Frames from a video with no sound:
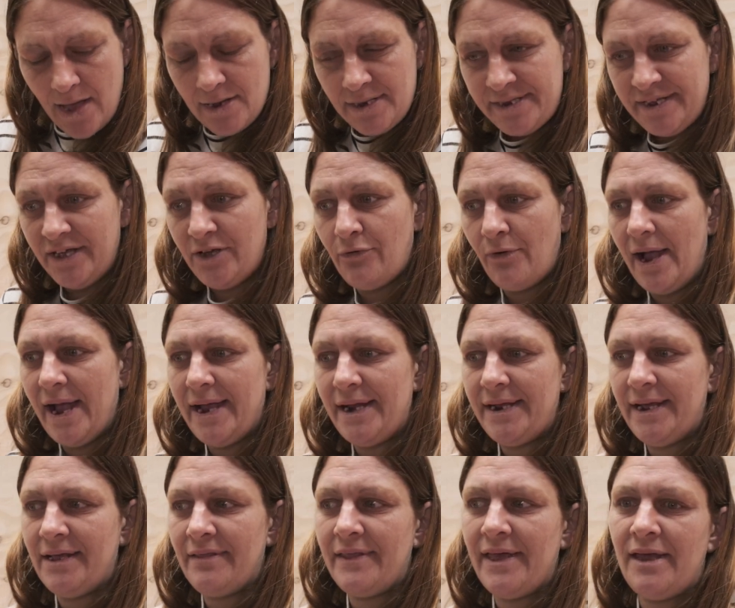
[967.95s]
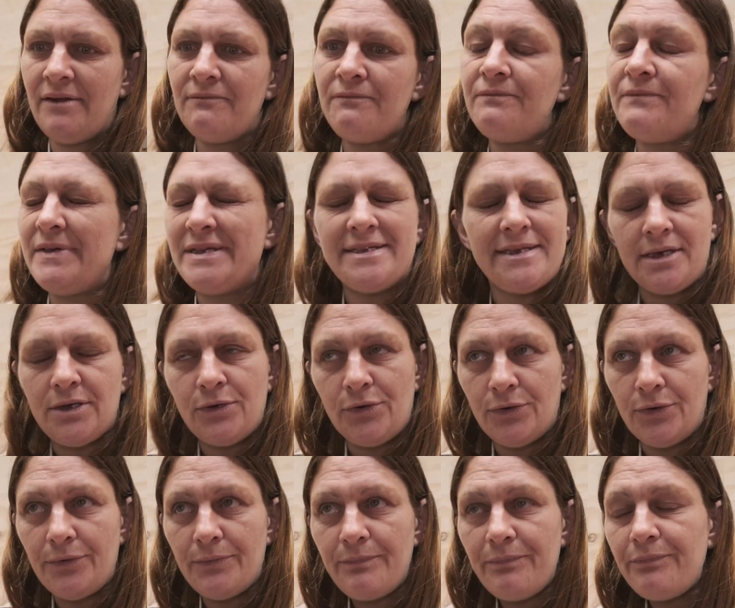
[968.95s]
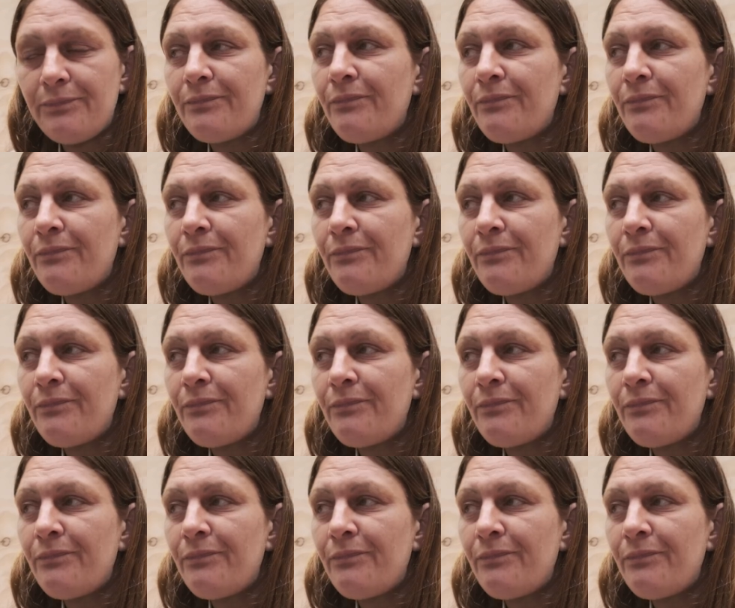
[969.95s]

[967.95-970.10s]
degrading than physical.